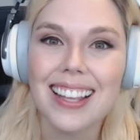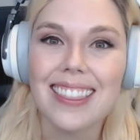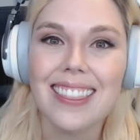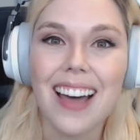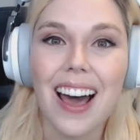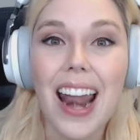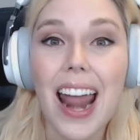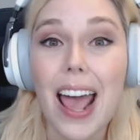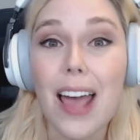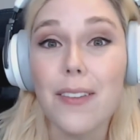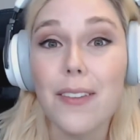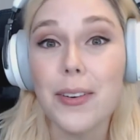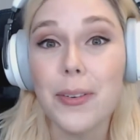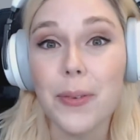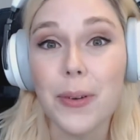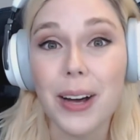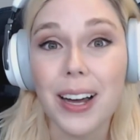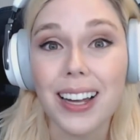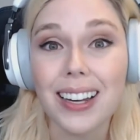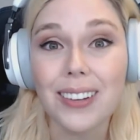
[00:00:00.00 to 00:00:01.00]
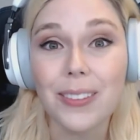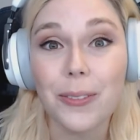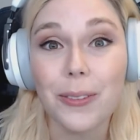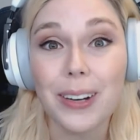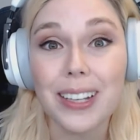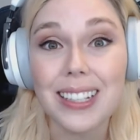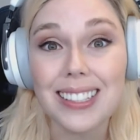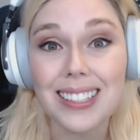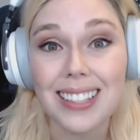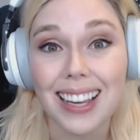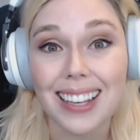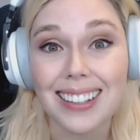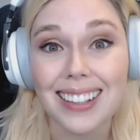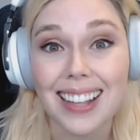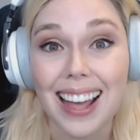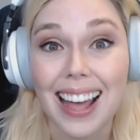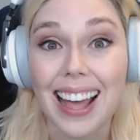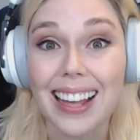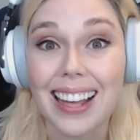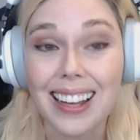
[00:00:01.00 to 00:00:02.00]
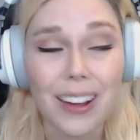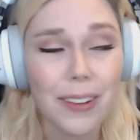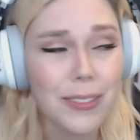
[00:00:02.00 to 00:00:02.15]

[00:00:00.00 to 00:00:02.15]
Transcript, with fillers: not everyone was like that.